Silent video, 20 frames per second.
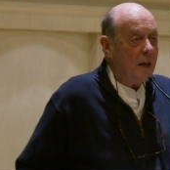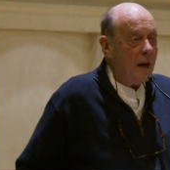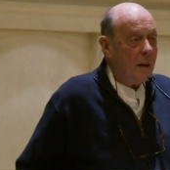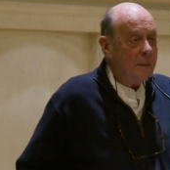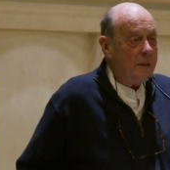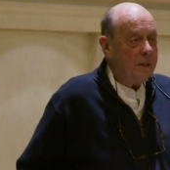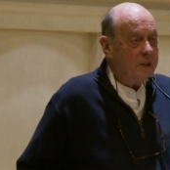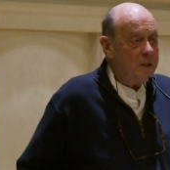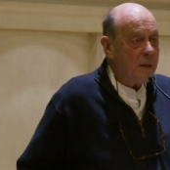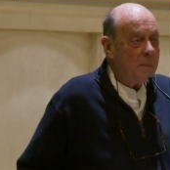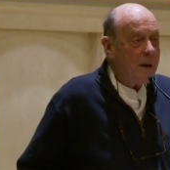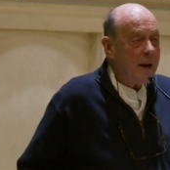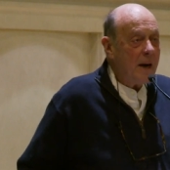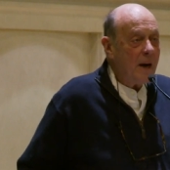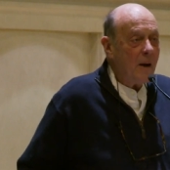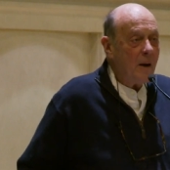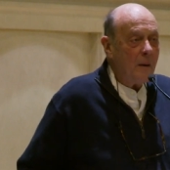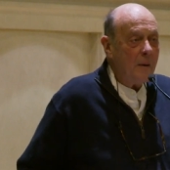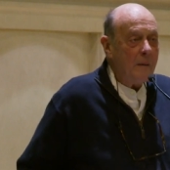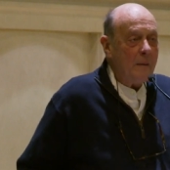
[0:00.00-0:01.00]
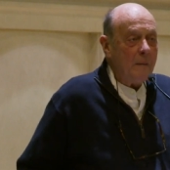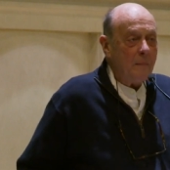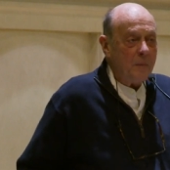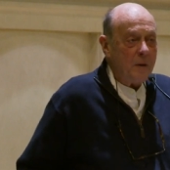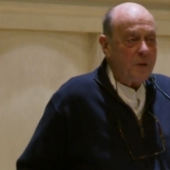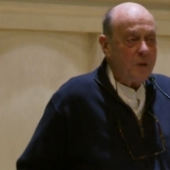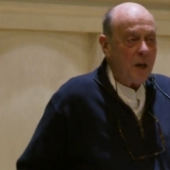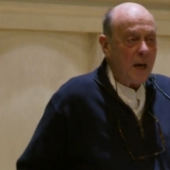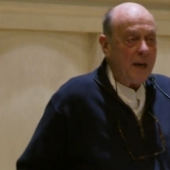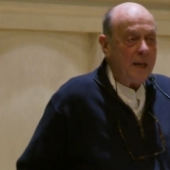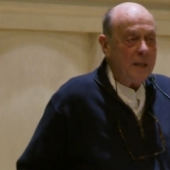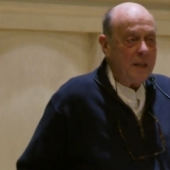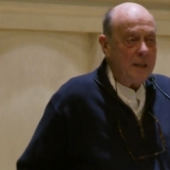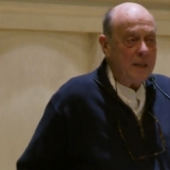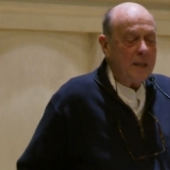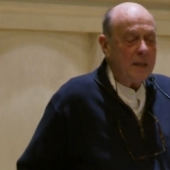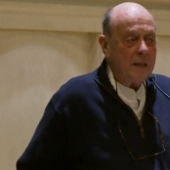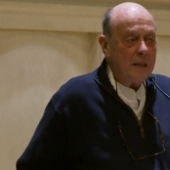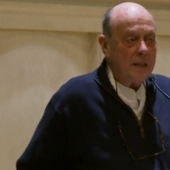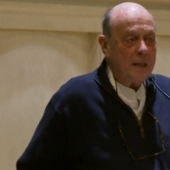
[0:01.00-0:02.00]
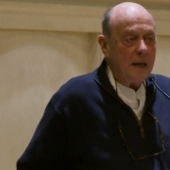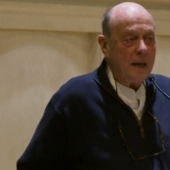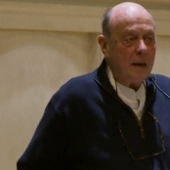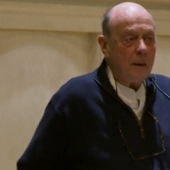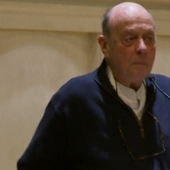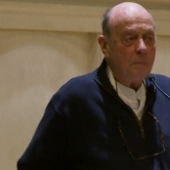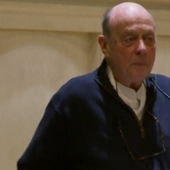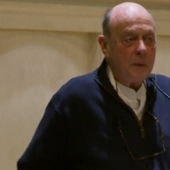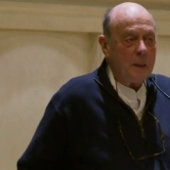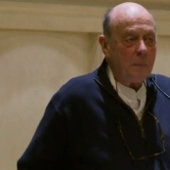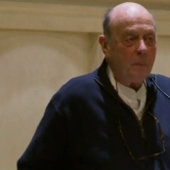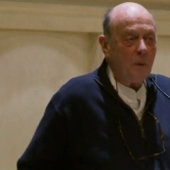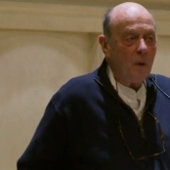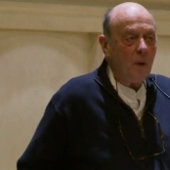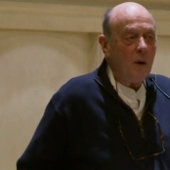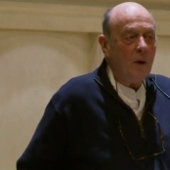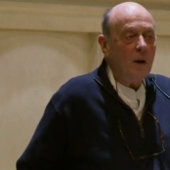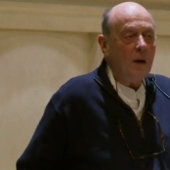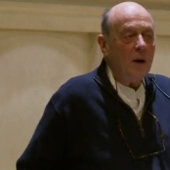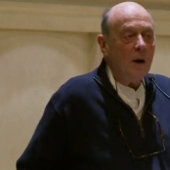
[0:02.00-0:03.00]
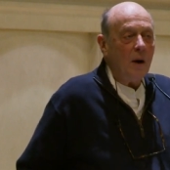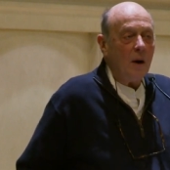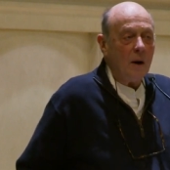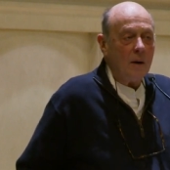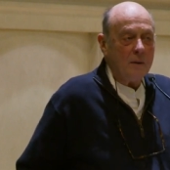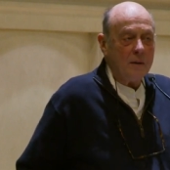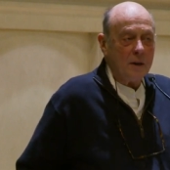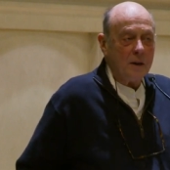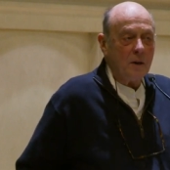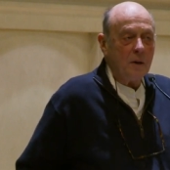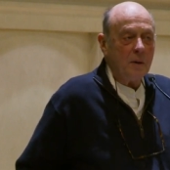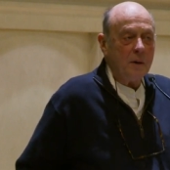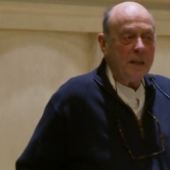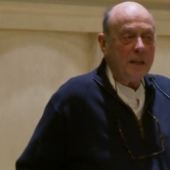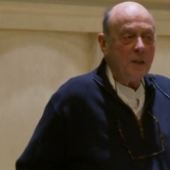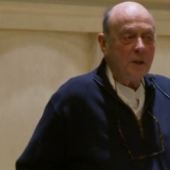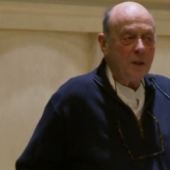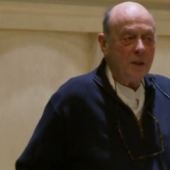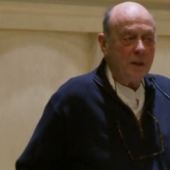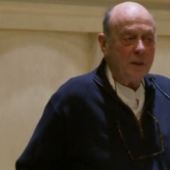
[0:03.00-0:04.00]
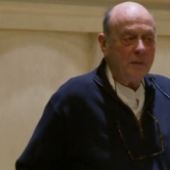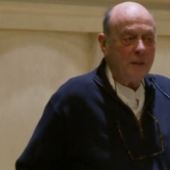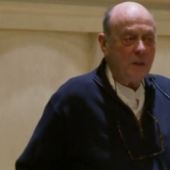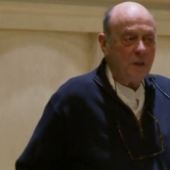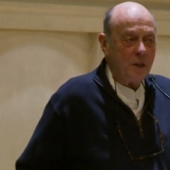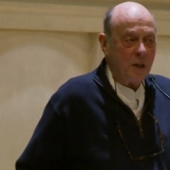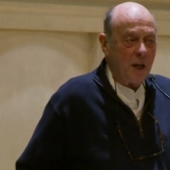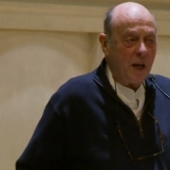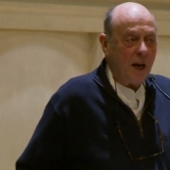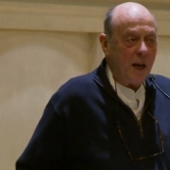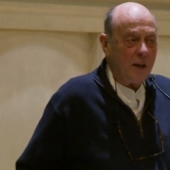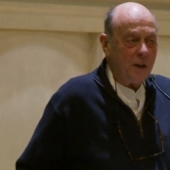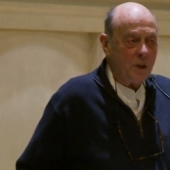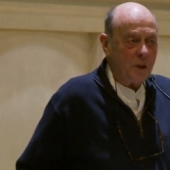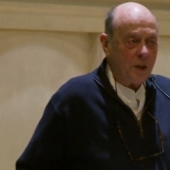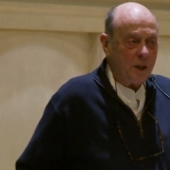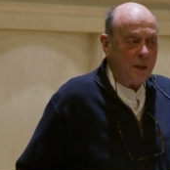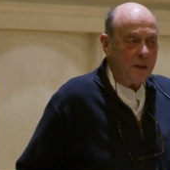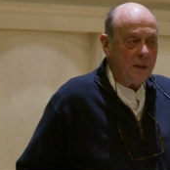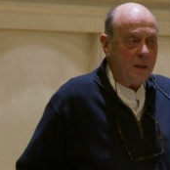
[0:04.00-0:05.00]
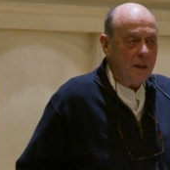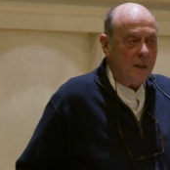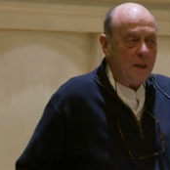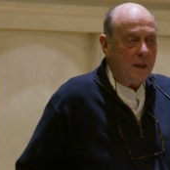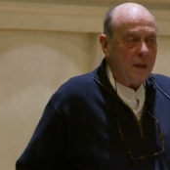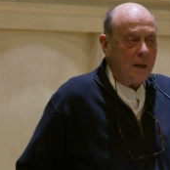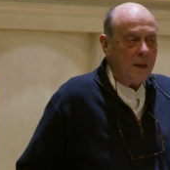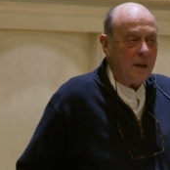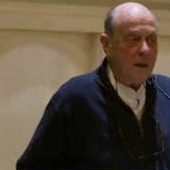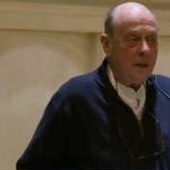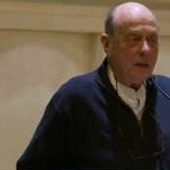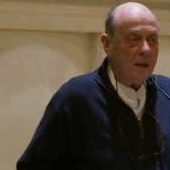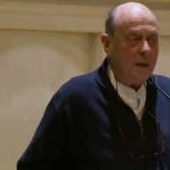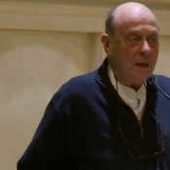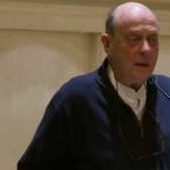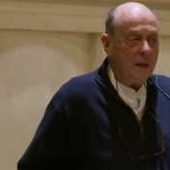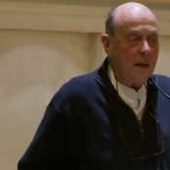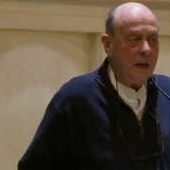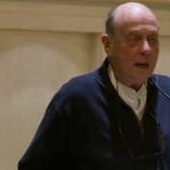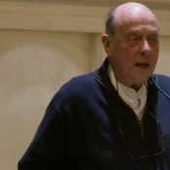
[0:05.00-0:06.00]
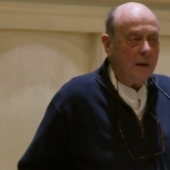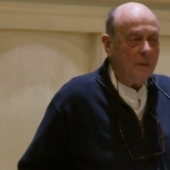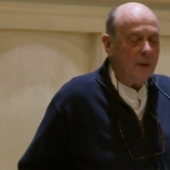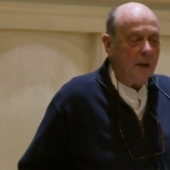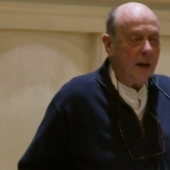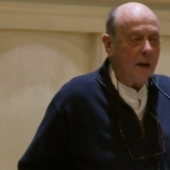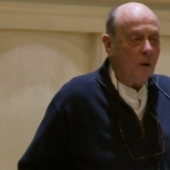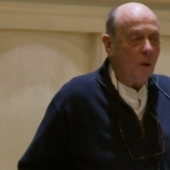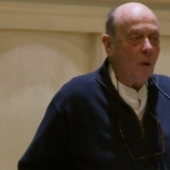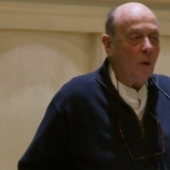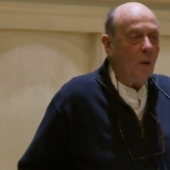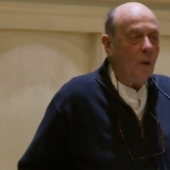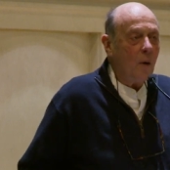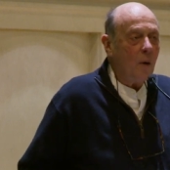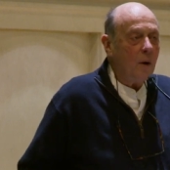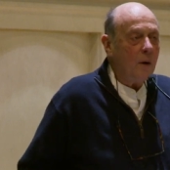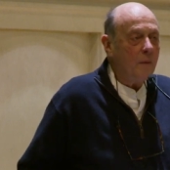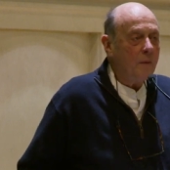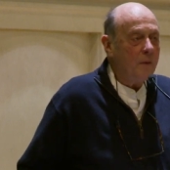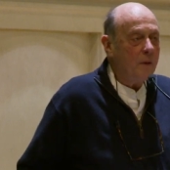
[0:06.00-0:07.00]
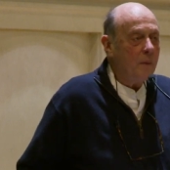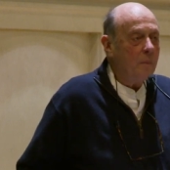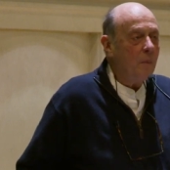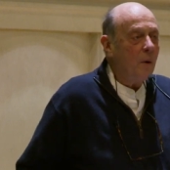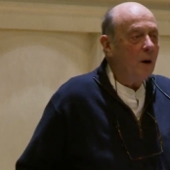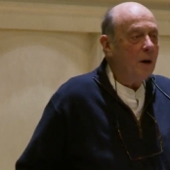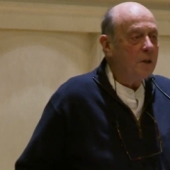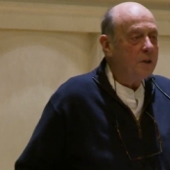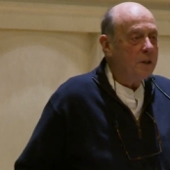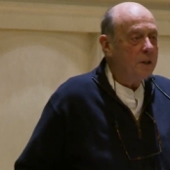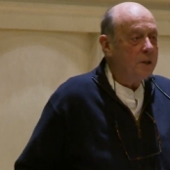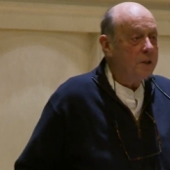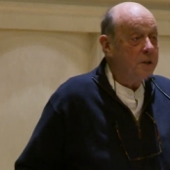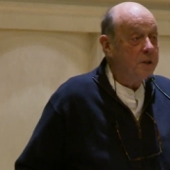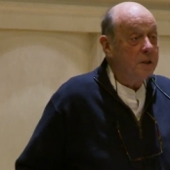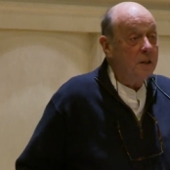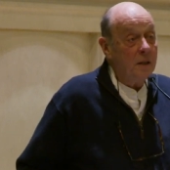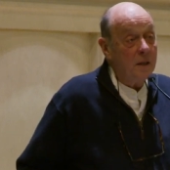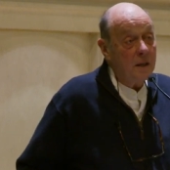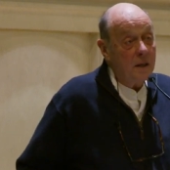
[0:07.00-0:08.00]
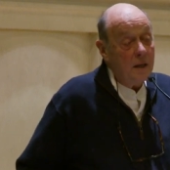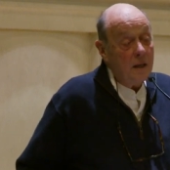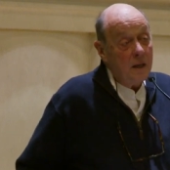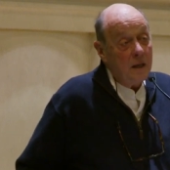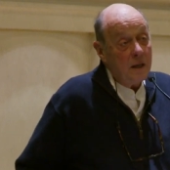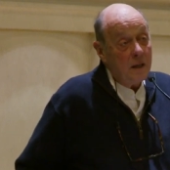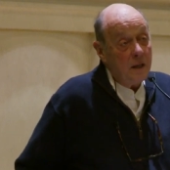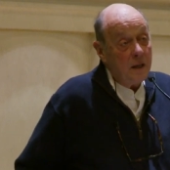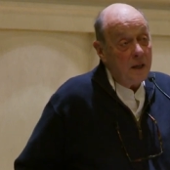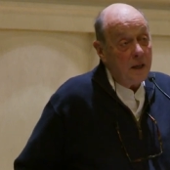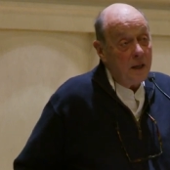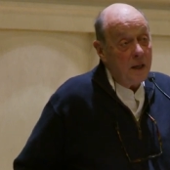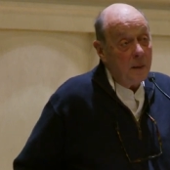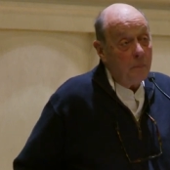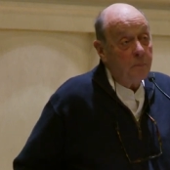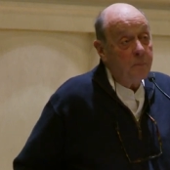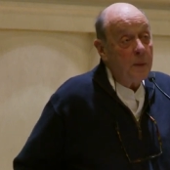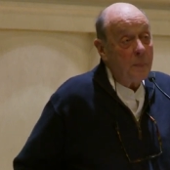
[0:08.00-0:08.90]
I mean, somehow this idea that a people are the creation of its ecology uh, and that all of the marshes, the, the